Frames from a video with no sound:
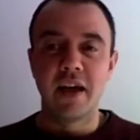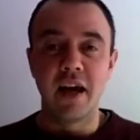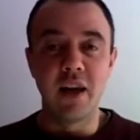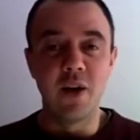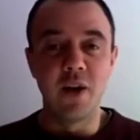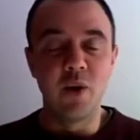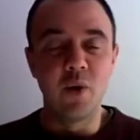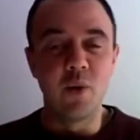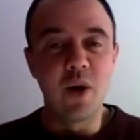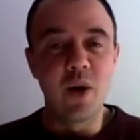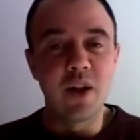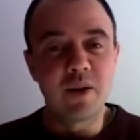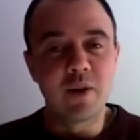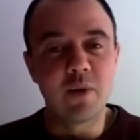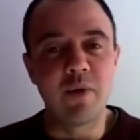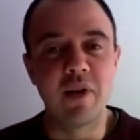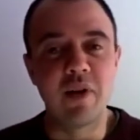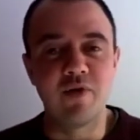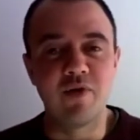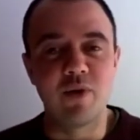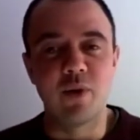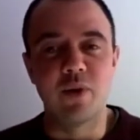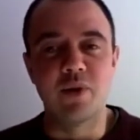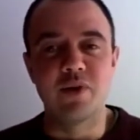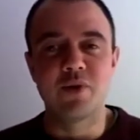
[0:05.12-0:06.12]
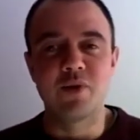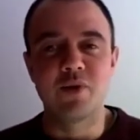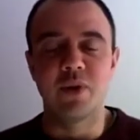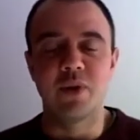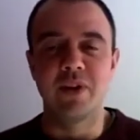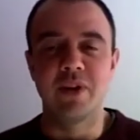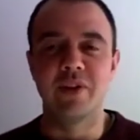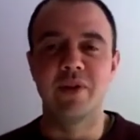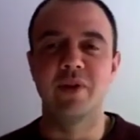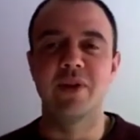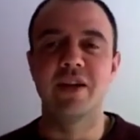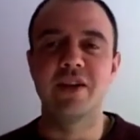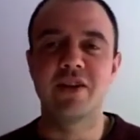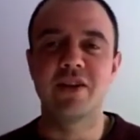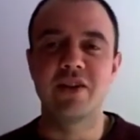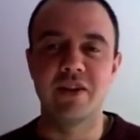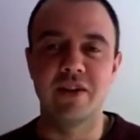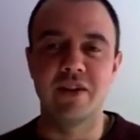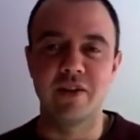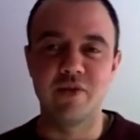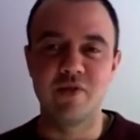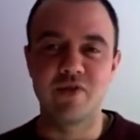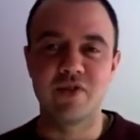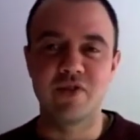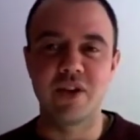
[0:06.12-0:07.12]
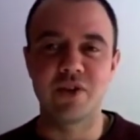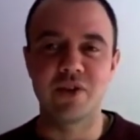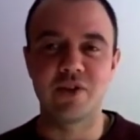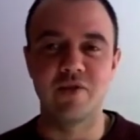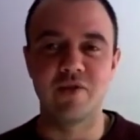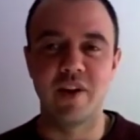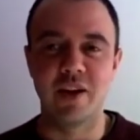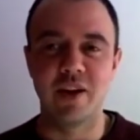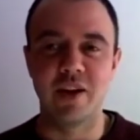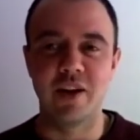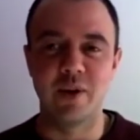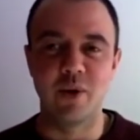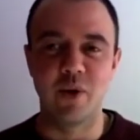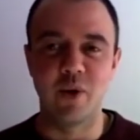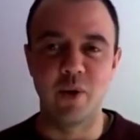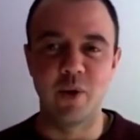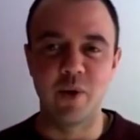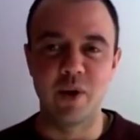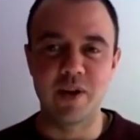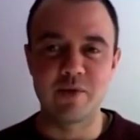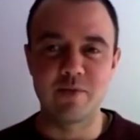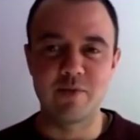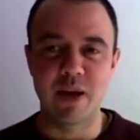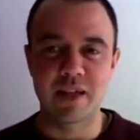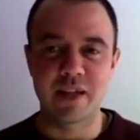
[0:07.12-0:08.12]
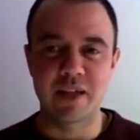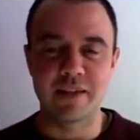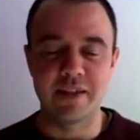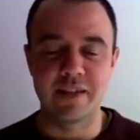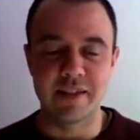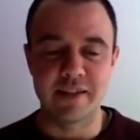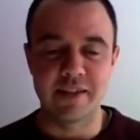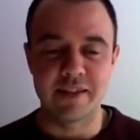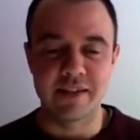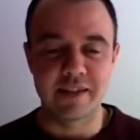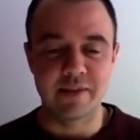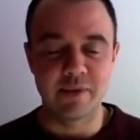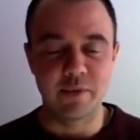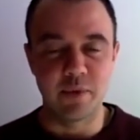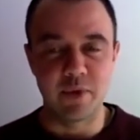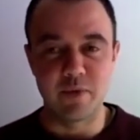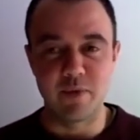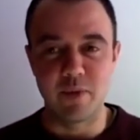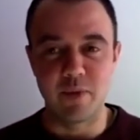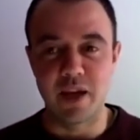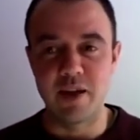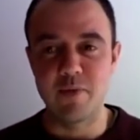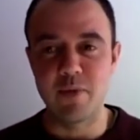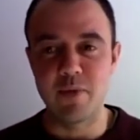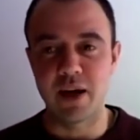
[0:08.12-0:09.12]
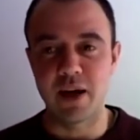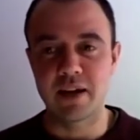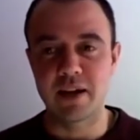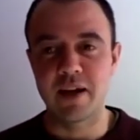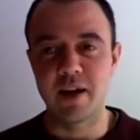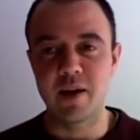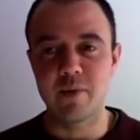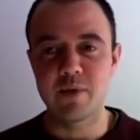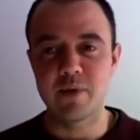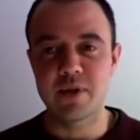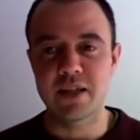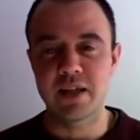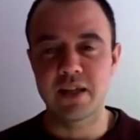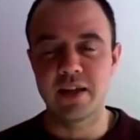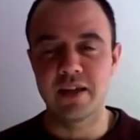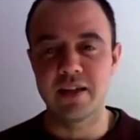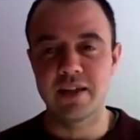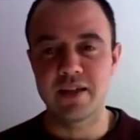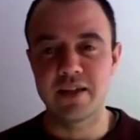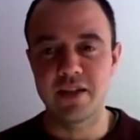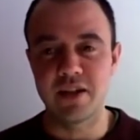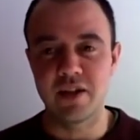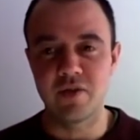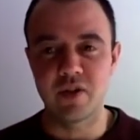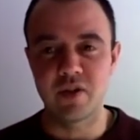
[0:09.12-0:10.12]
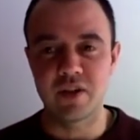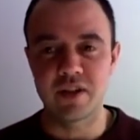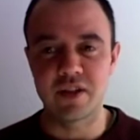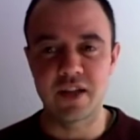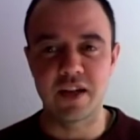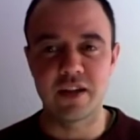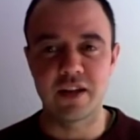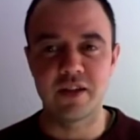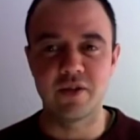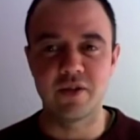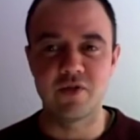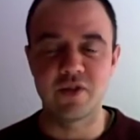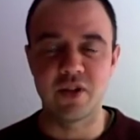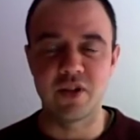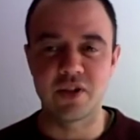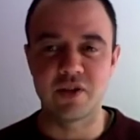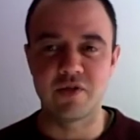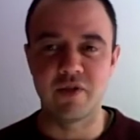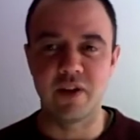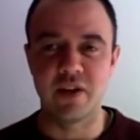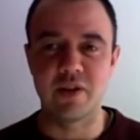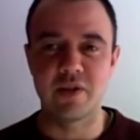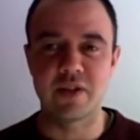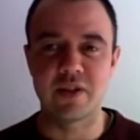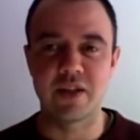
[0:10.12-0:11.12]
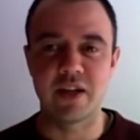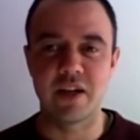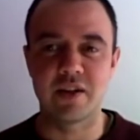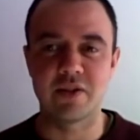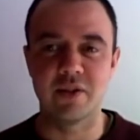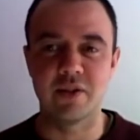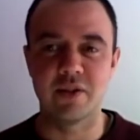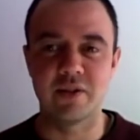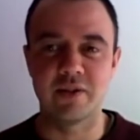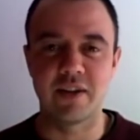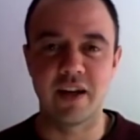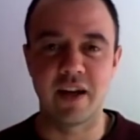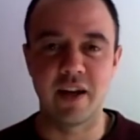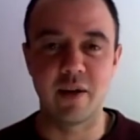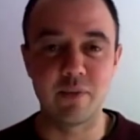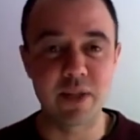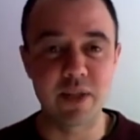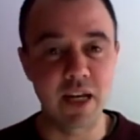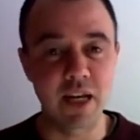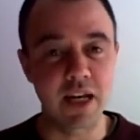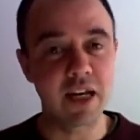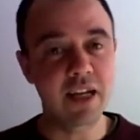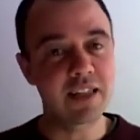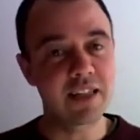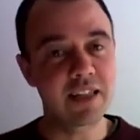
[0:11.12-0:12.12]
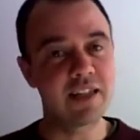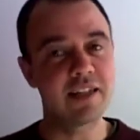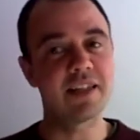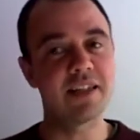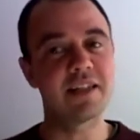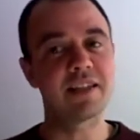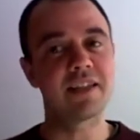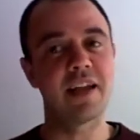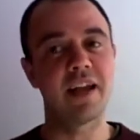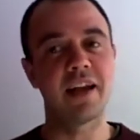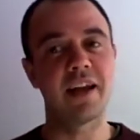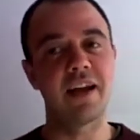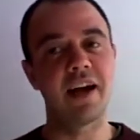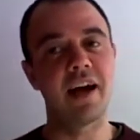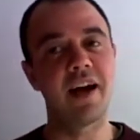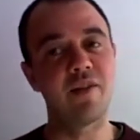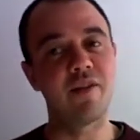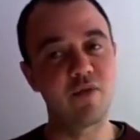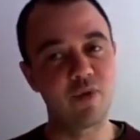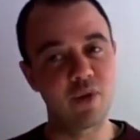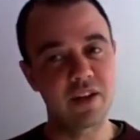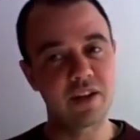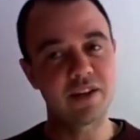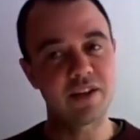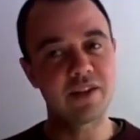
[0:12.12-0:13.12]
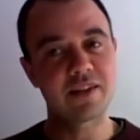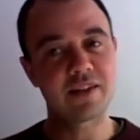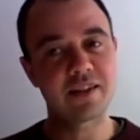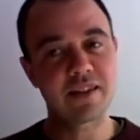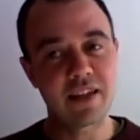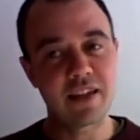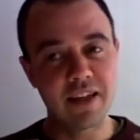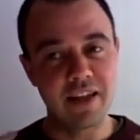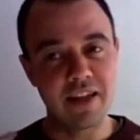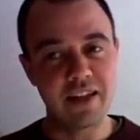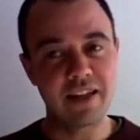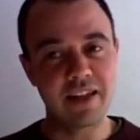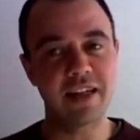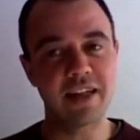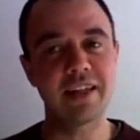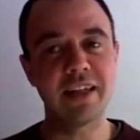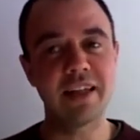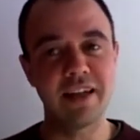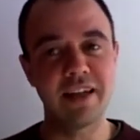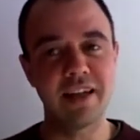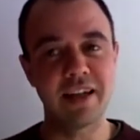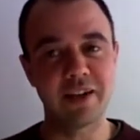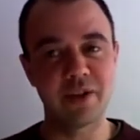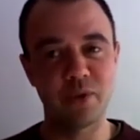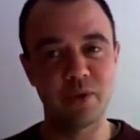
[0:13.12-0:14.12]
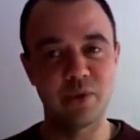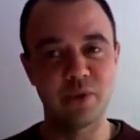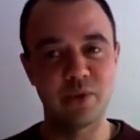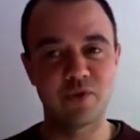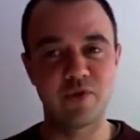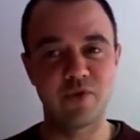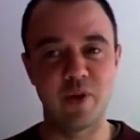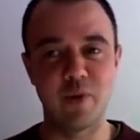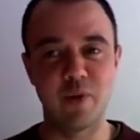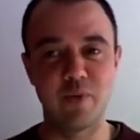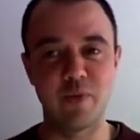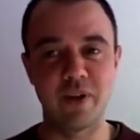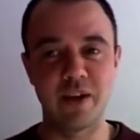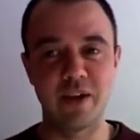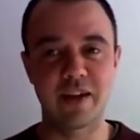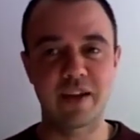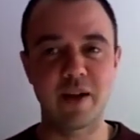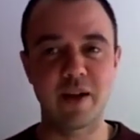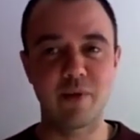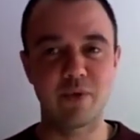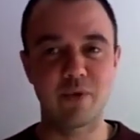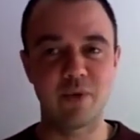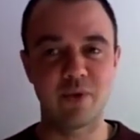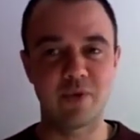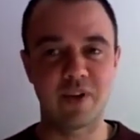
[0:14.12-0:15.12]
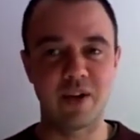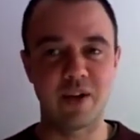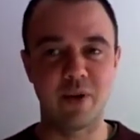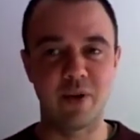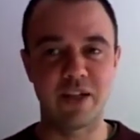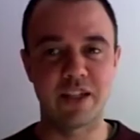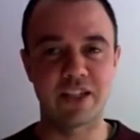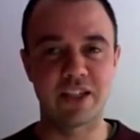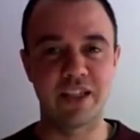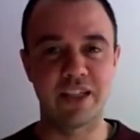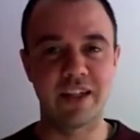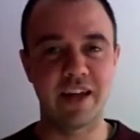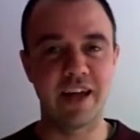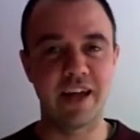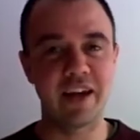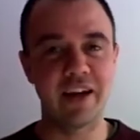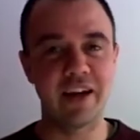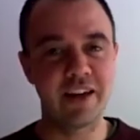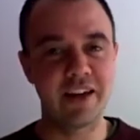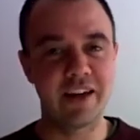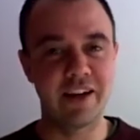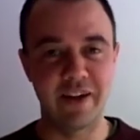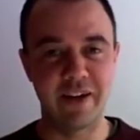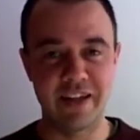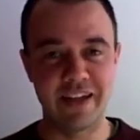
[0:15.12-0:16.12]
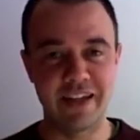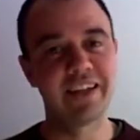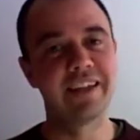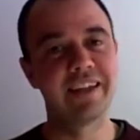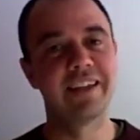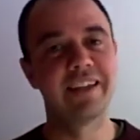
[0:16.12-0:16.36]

Hello, welcome everyone to another edition of Social Value Always Matters with me, Ben Carpenter, Chief Executive of Social Value International. And I'm delighted to say I have with us Natalie Nicholles from the Capitals Coalition. How are you doing?